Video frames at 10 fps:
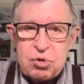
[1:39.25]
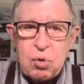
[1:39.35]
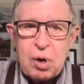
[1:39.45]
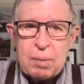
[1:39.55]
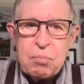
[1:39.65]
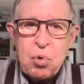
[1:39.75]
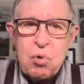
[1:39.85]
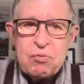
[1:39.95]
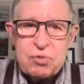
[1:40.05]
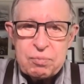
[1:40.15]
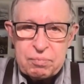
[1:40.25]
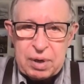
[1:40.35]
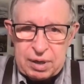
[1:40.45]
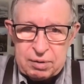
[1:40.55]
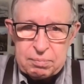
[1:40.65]
you are moved
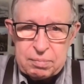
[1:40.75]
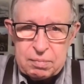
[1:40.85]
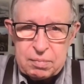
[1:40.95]
by them.